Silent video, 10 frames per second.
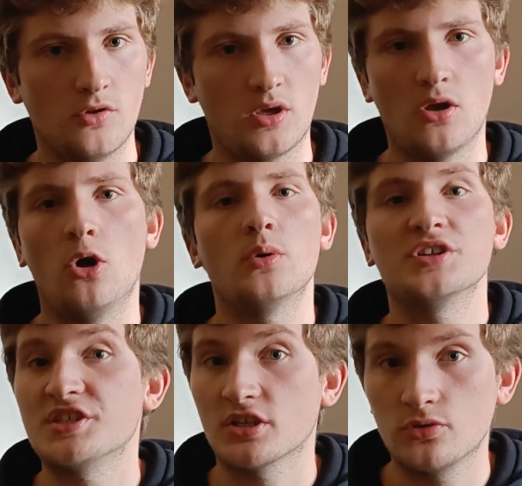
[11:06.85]
Okay,
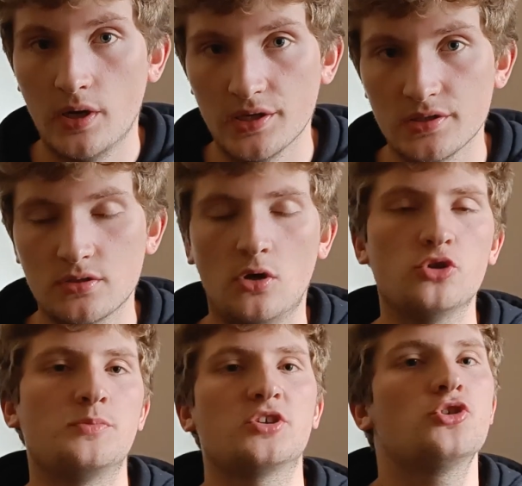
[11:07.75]
always check twice.
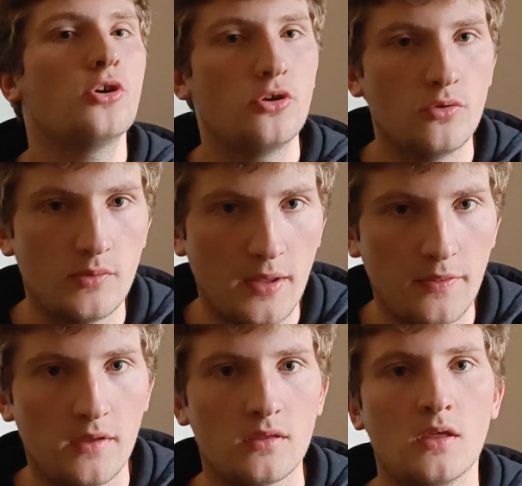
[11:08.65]
Always make sure you do the right
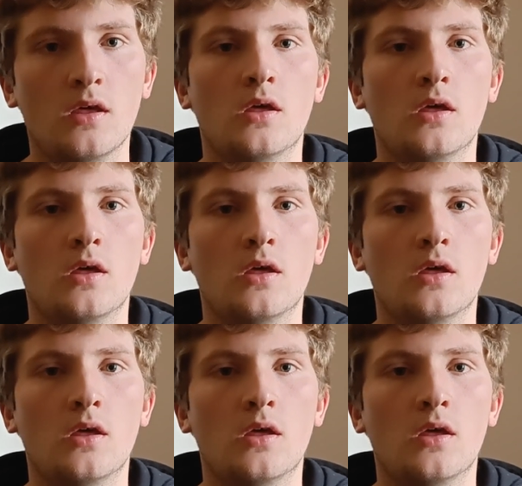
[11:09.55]
thing.